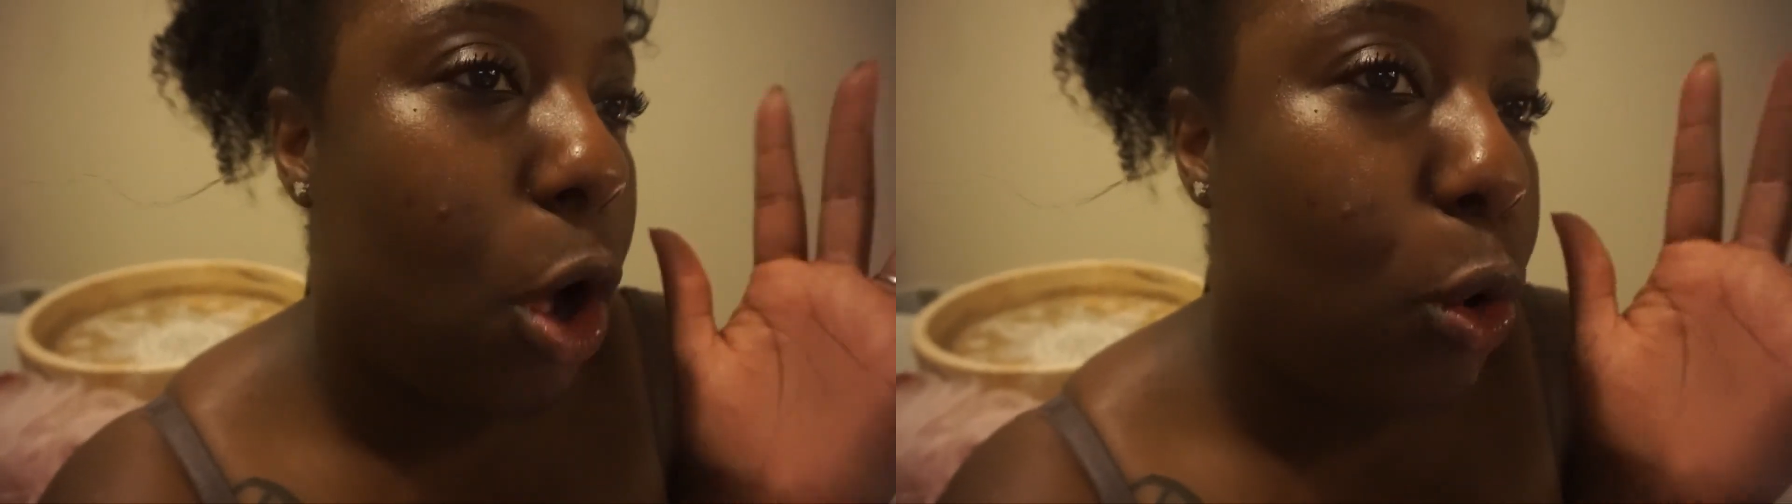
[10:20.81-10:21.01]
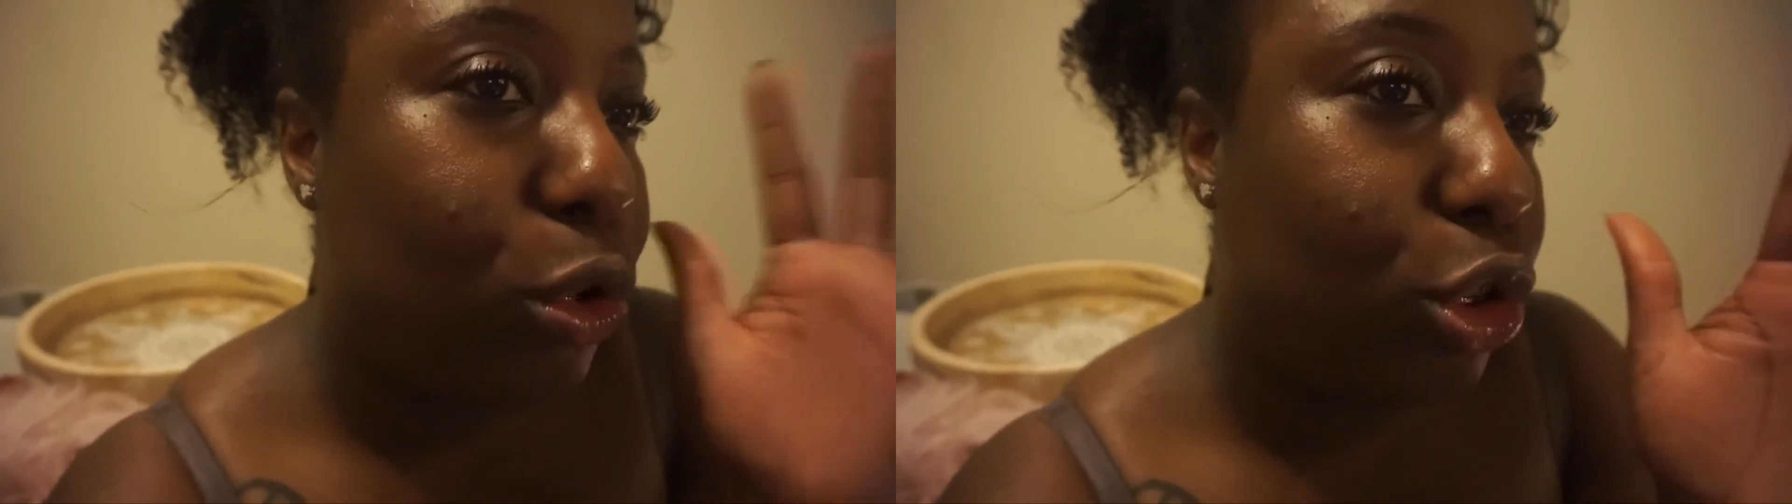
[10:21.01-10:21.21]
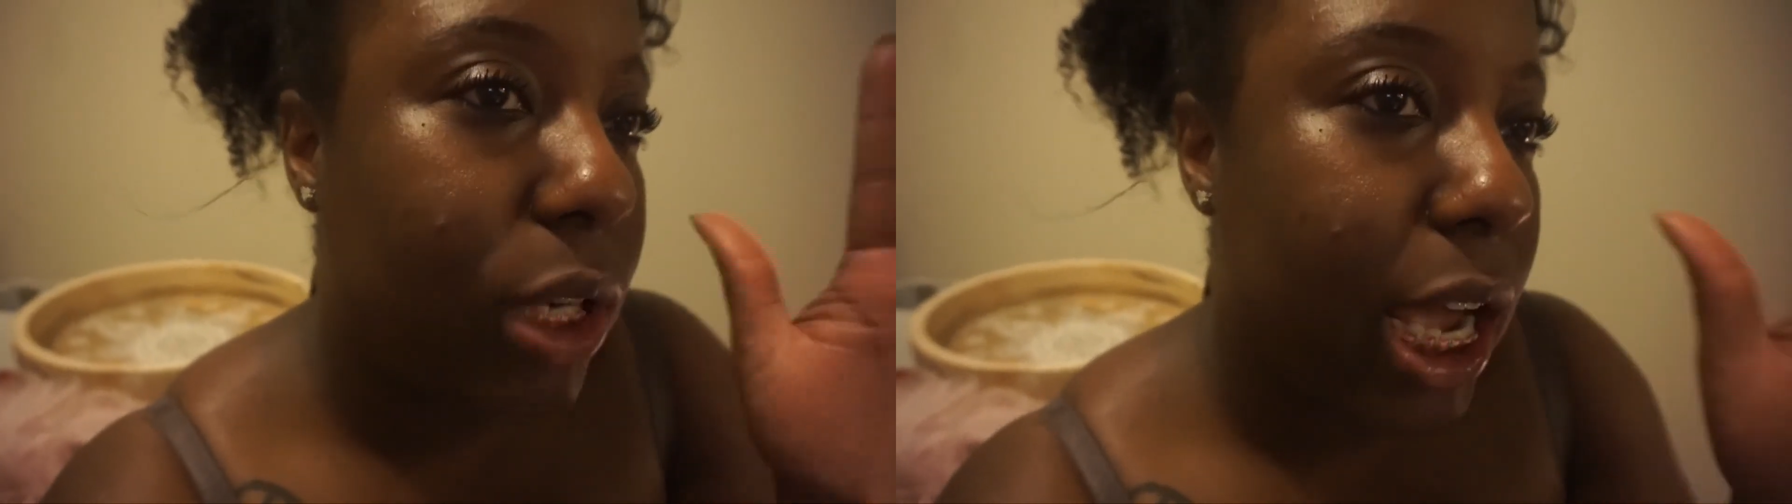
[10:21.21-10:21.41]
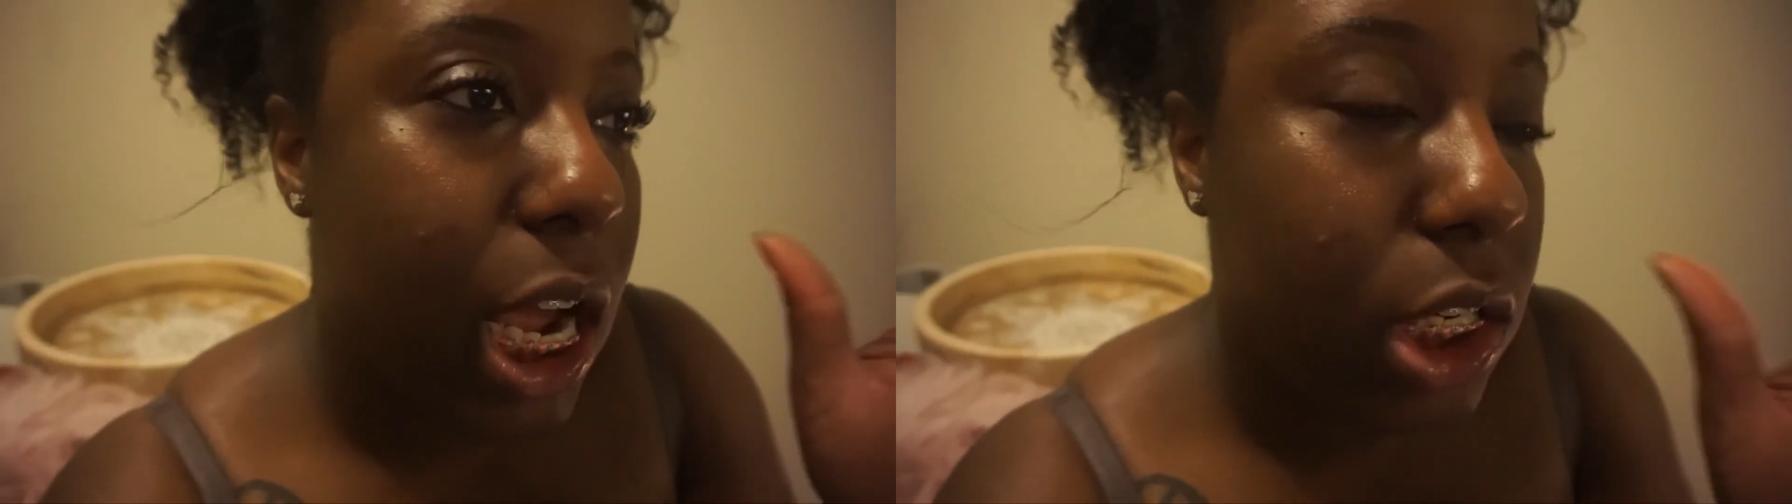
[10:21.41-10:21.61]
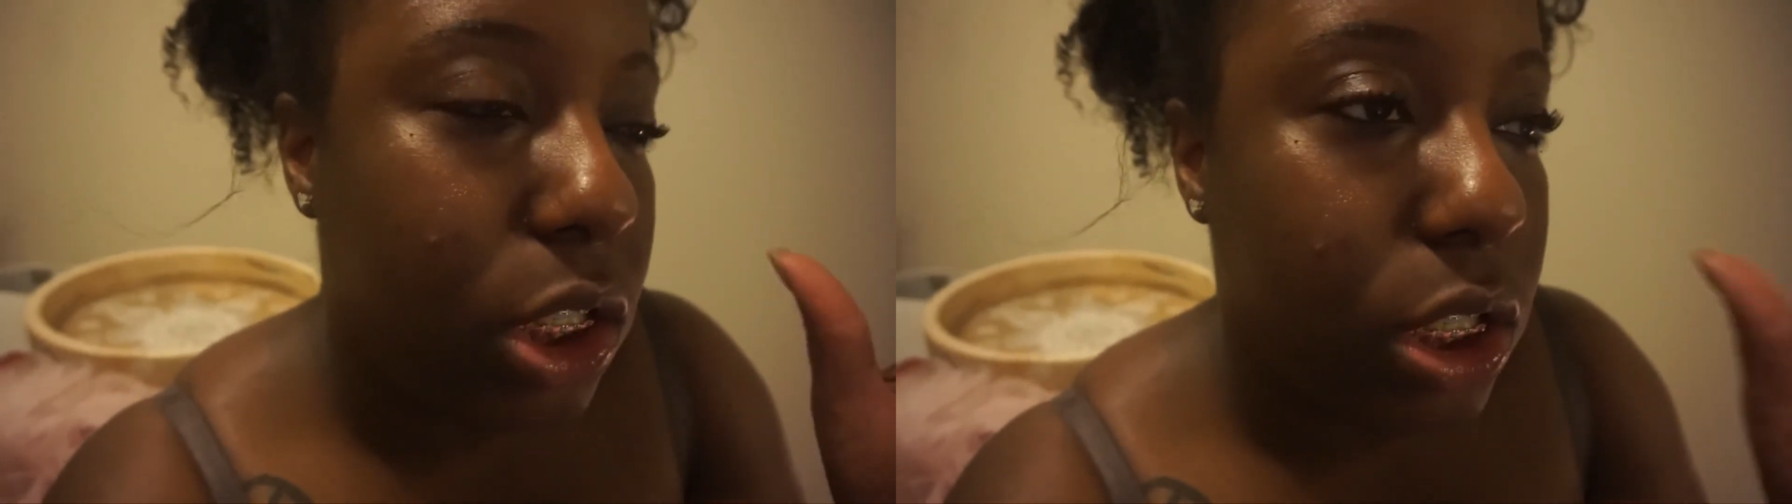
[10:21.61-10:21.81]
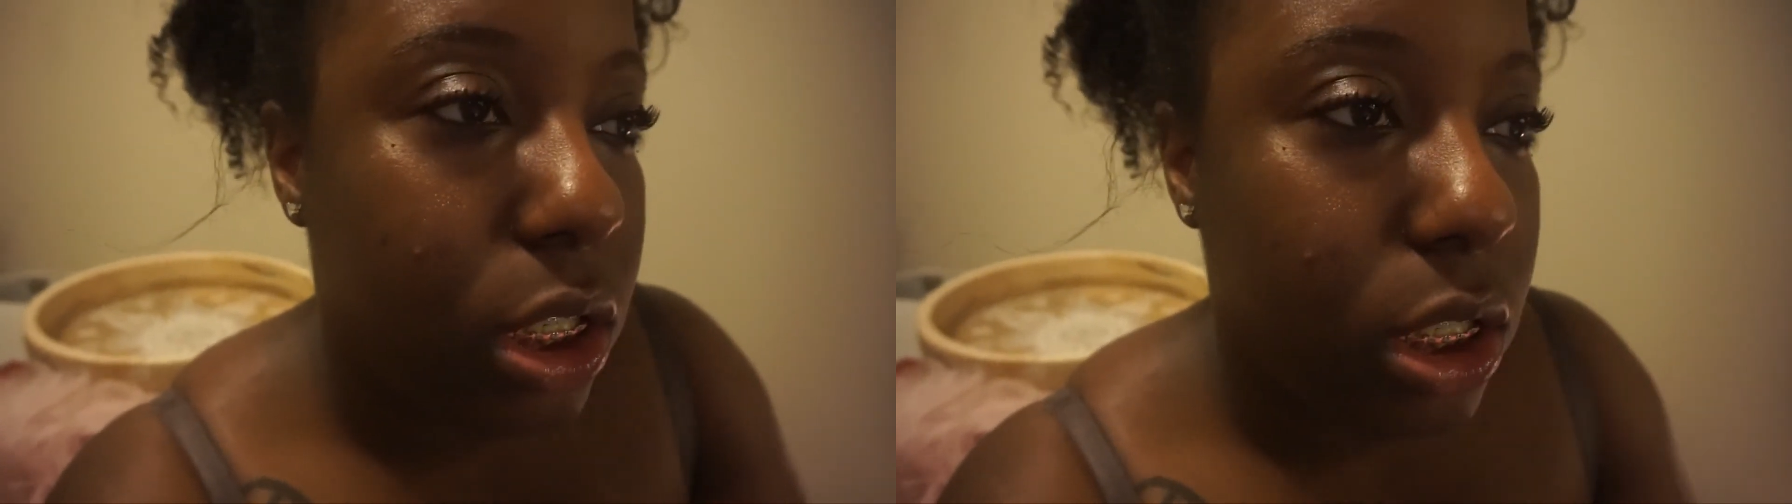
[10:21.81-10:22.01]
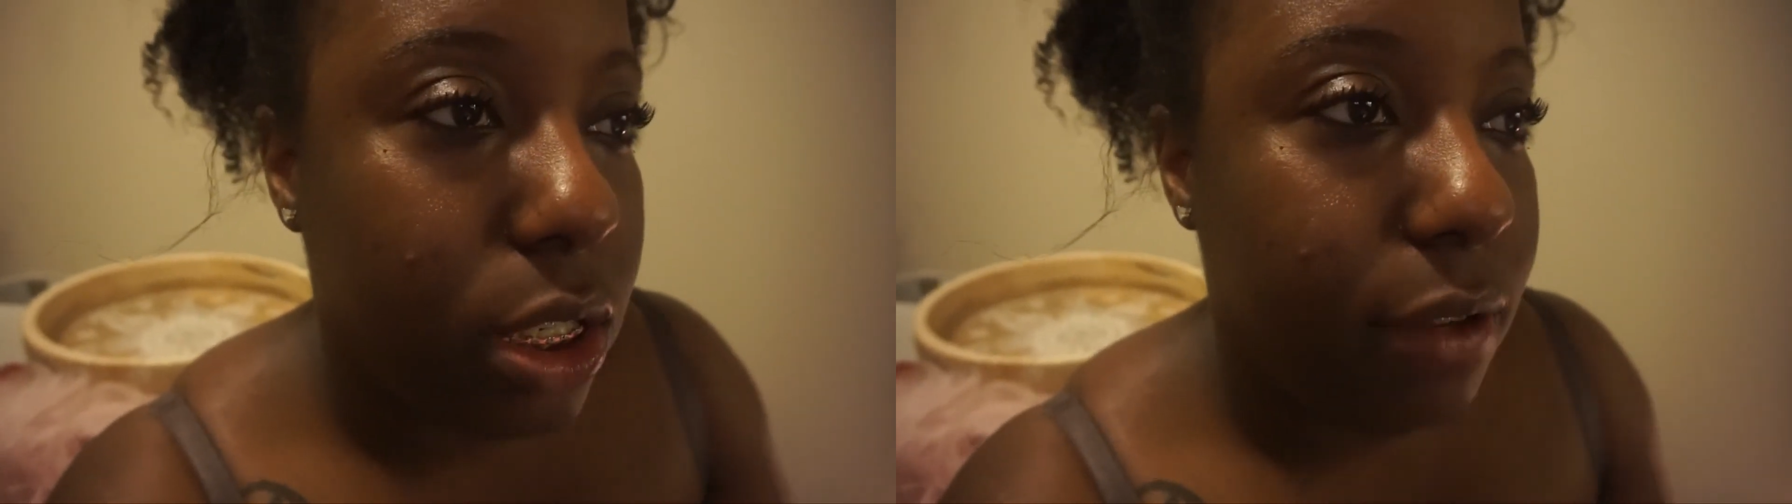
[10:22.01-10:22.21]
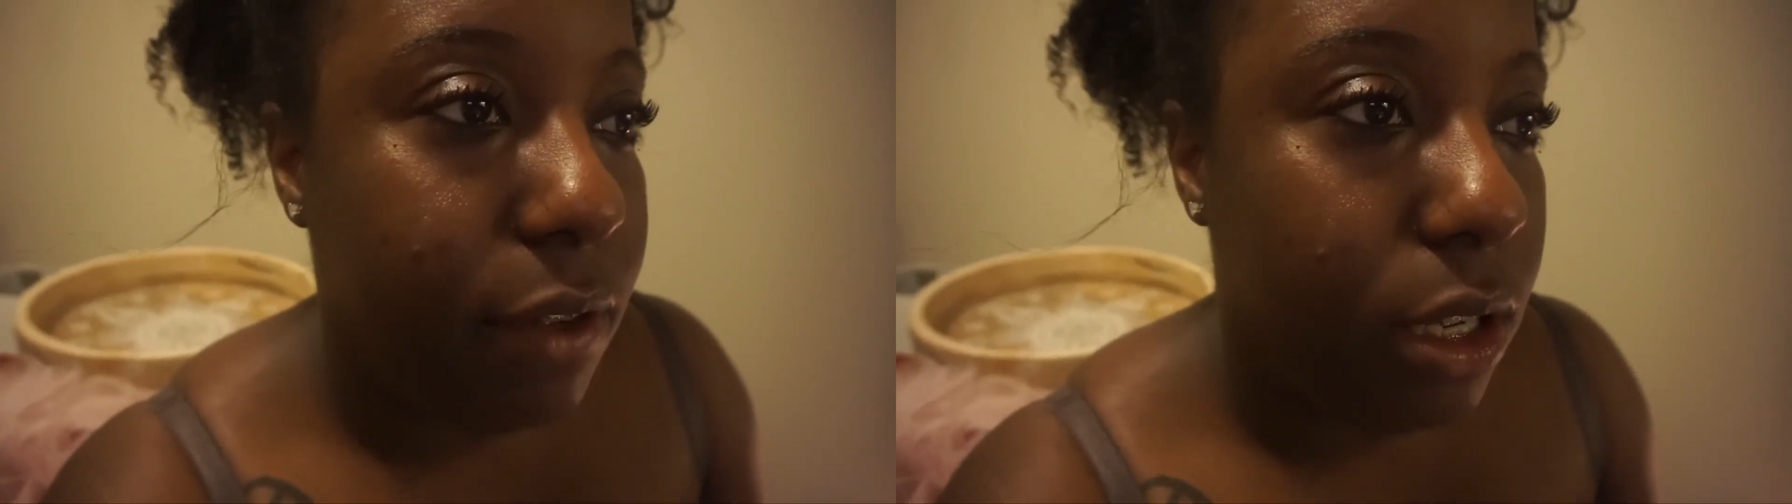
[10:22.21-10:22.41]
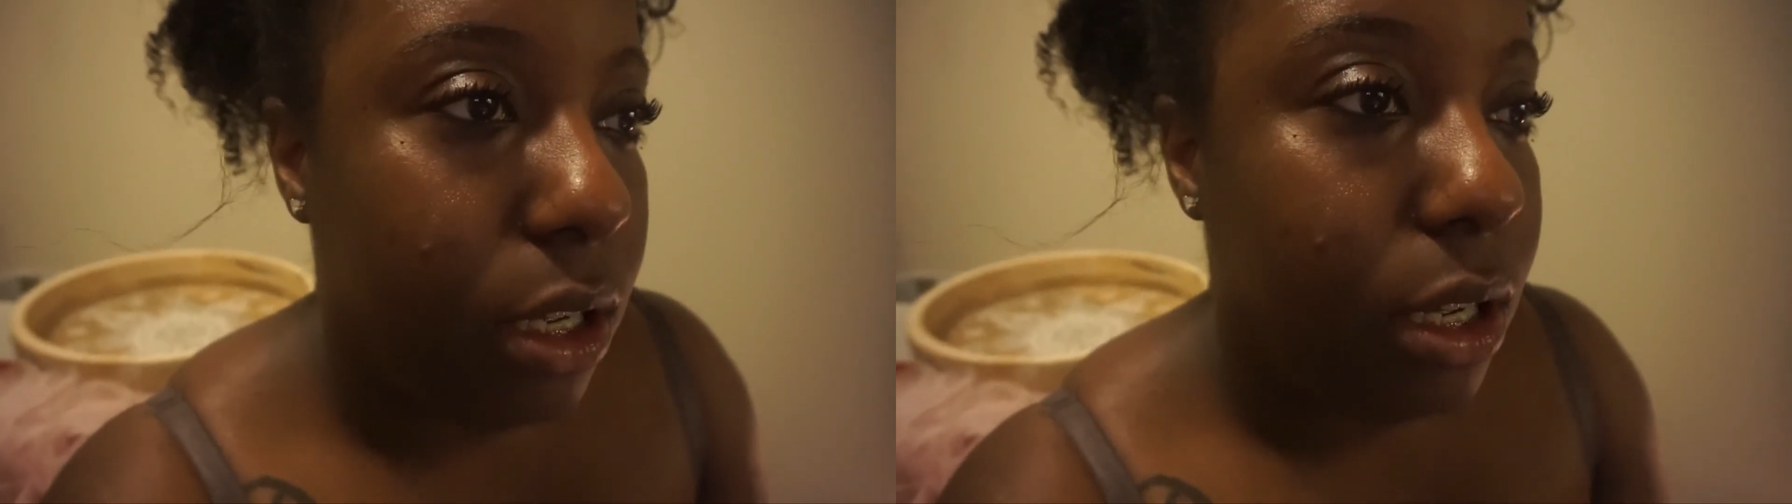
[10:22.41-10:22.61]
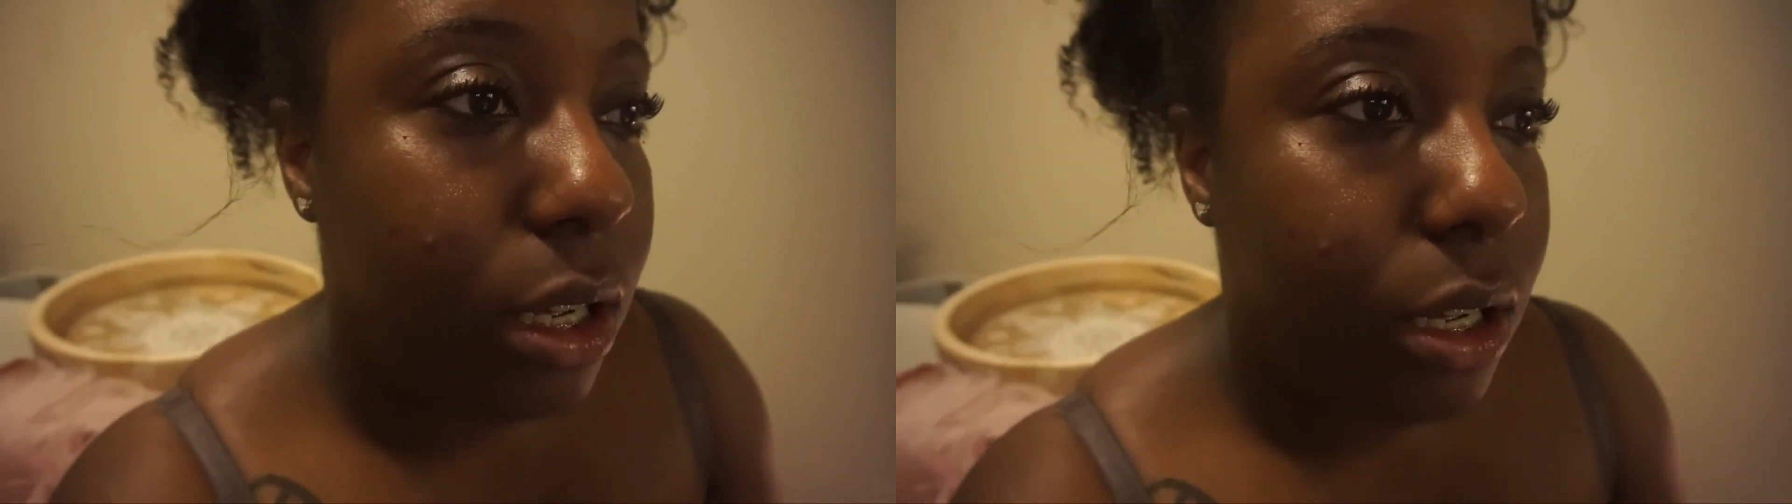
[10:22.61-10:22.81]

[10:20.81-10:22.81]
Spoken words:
Ultra HD TV.